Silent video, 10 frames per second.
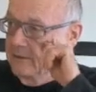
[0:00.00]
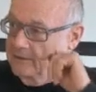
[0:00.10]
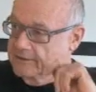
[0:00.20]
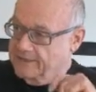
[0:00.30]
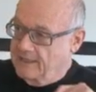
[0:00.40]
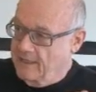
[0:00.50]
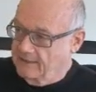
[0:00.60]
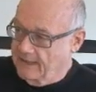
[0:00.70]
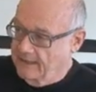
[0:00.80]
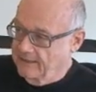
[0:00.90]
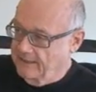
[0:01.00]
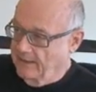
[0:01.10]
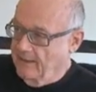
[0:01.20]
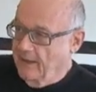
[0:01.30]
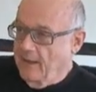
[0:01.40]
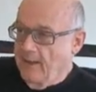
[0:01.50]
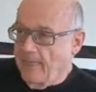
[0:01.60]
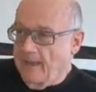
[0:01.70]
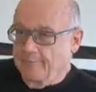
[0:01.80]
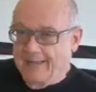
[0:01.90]
You'll see how Gandhi
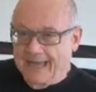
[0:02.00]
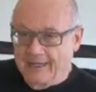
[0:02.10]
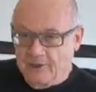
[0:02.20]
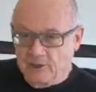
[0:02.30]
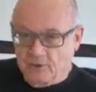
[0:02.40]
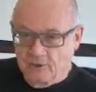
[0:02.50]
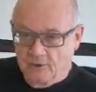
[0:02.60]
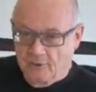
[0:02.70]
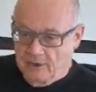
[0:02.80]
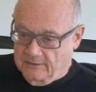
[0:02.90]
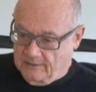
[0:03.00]
managed to